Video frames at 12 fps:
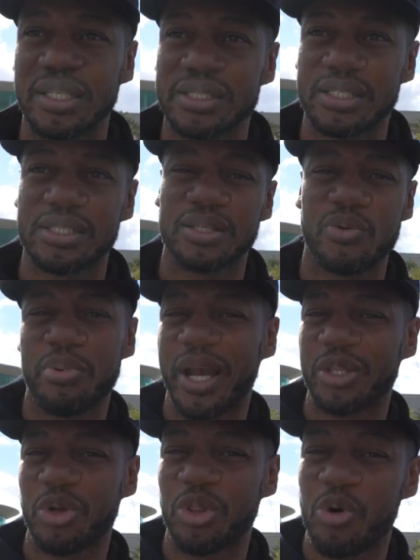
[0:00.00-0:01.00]
distance, and we
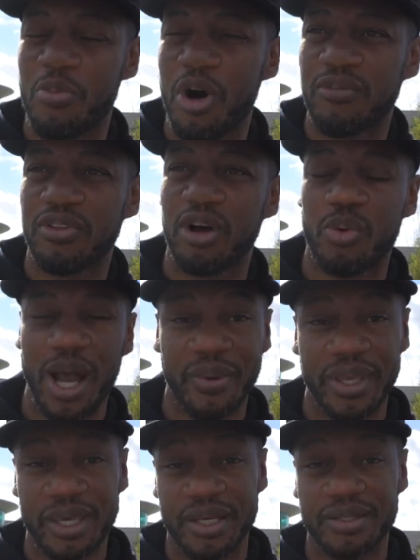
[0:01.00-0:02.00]
probably gonna do a little mall vlog while
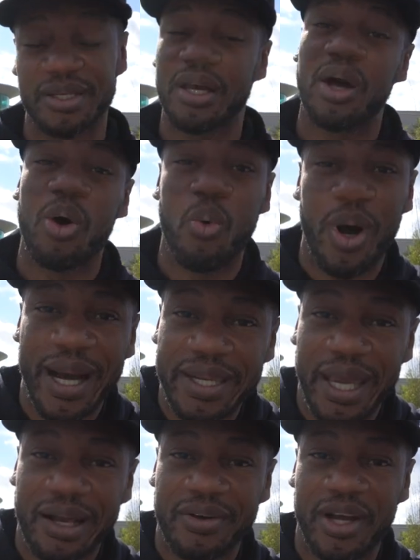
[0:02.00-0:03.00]
we're here. Why
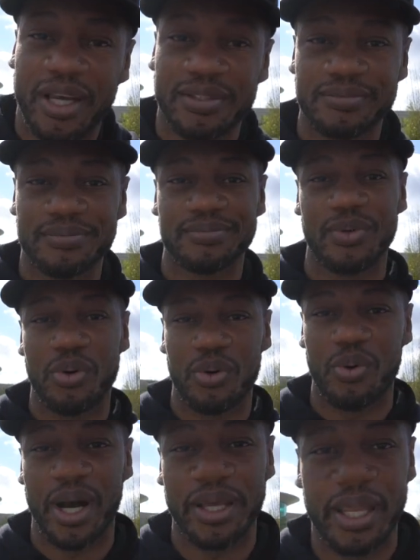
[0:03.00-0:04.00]
not, right?
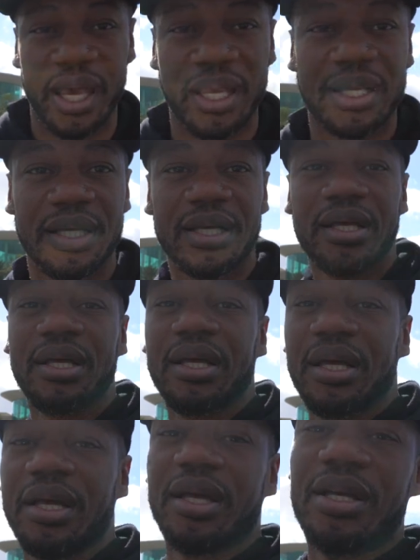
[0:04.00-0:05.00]
Why not?
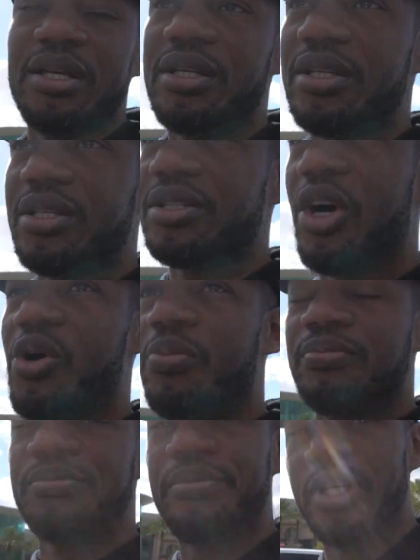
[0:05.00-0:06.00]
So
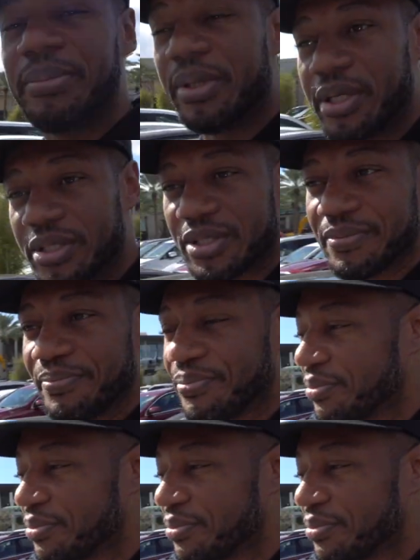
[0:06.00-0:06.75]
peep this.